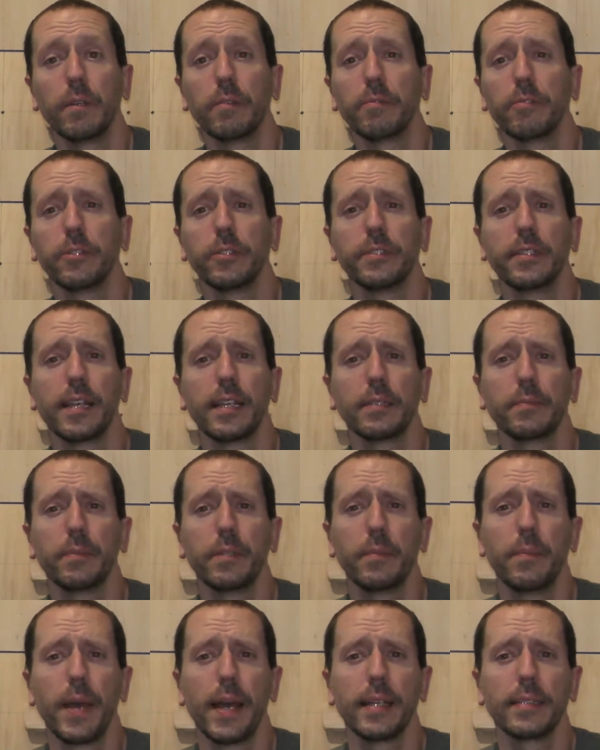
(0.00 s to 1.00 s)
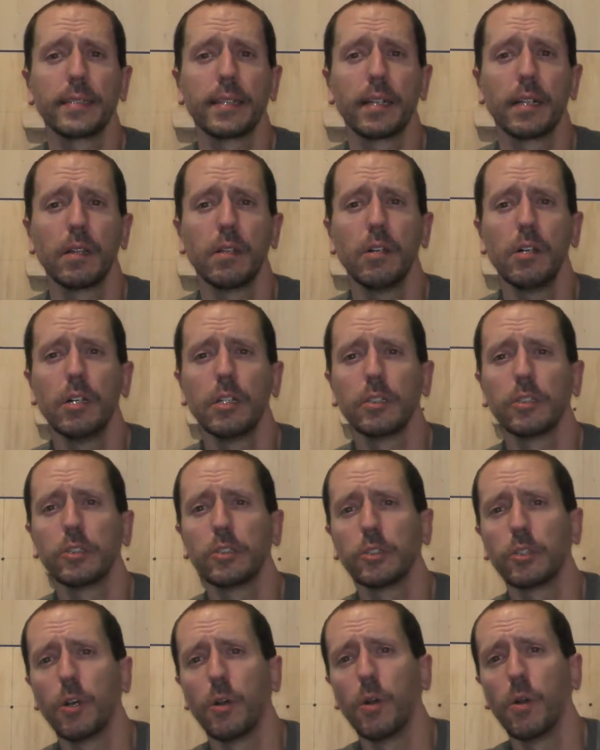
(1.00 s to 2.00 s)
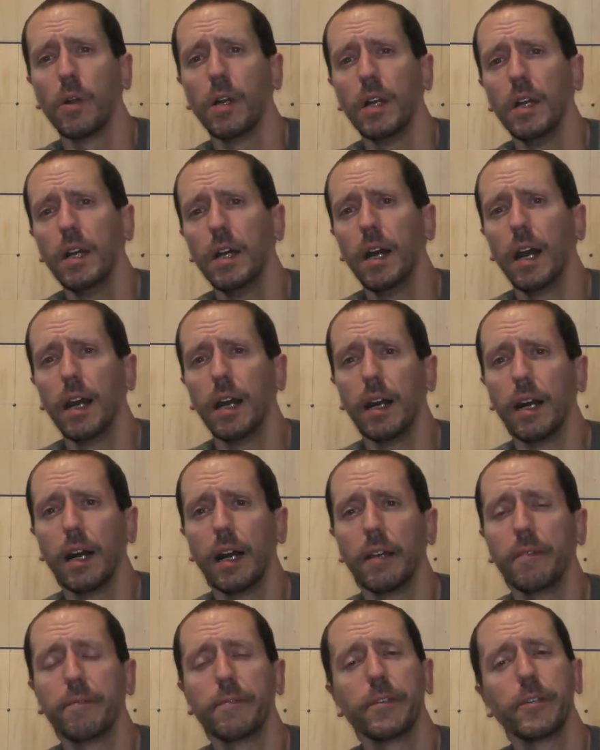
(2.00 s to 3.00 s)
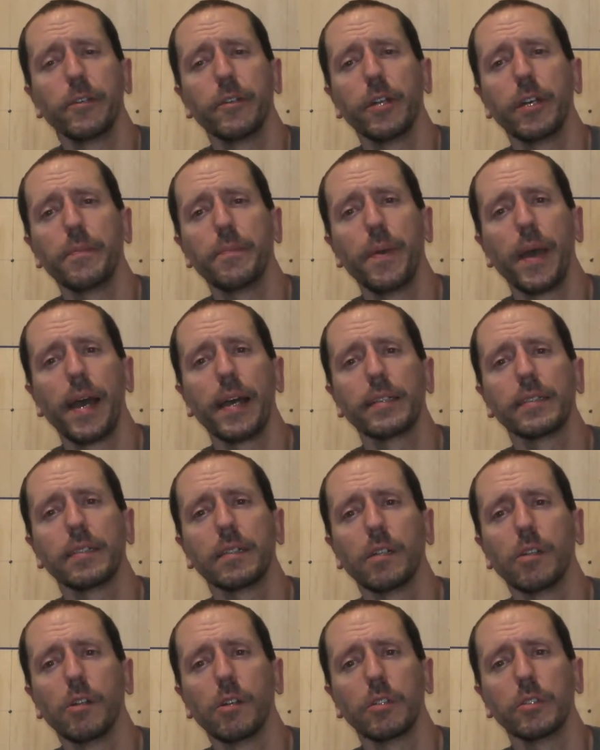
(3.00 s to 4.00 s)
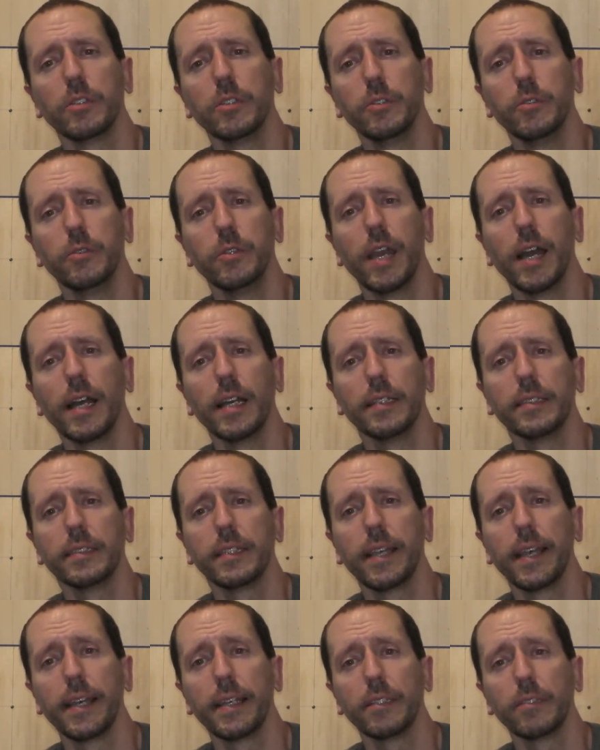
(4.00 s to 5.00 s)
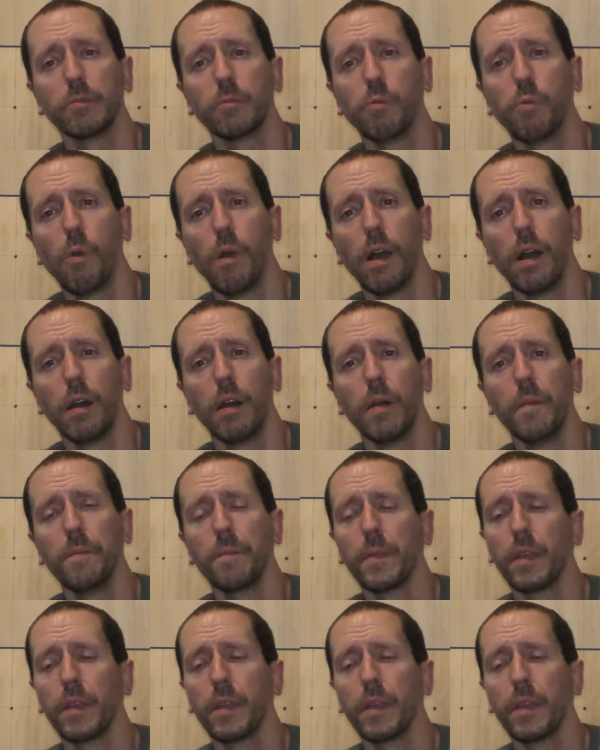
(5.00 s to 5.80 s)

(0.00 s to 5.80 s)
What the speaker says: friends asked me to pass that along, so I figured I'd pass it along to you guys as well.